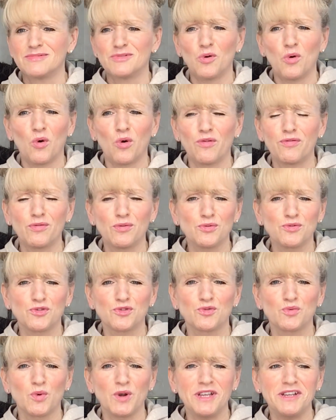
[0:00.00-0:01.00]
awful
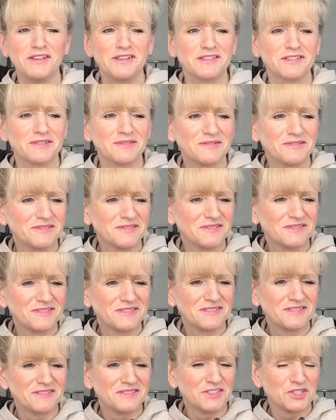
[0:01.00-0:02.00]
sweet
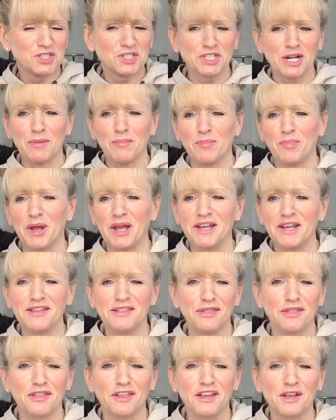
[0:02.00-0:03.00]

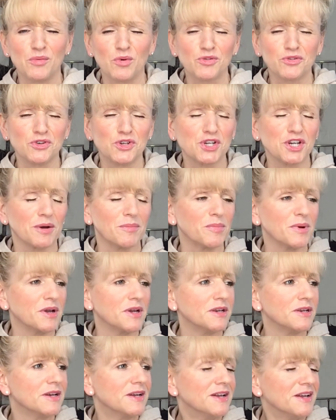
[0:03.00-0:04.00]
champagne thing. It wasn't
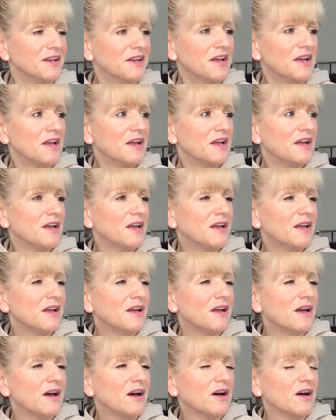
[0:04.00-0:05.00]
champagne.
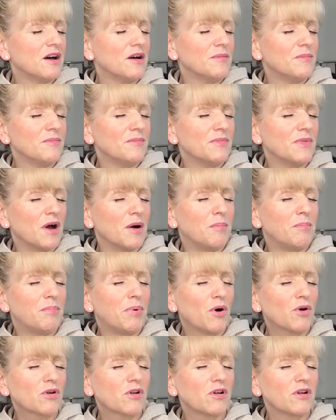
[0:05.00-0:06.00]
A
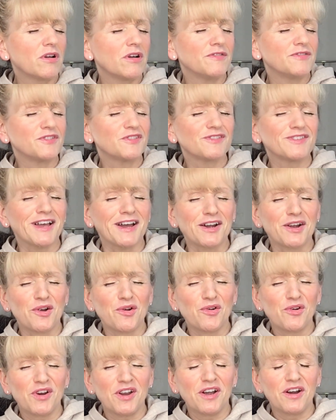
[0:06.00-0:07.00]
bottle of
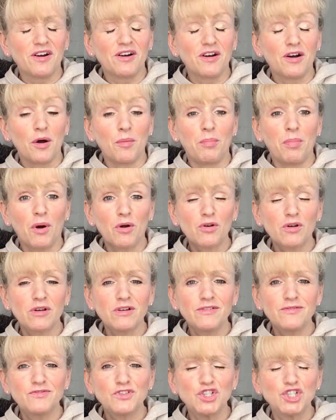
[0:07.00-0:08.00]
sangria, a bottle
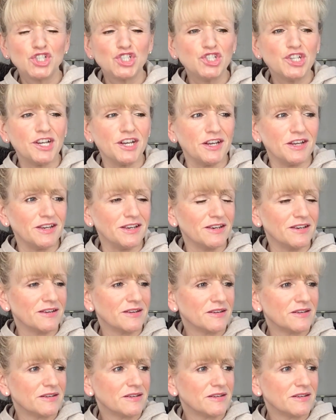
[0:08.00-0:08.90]
of gin.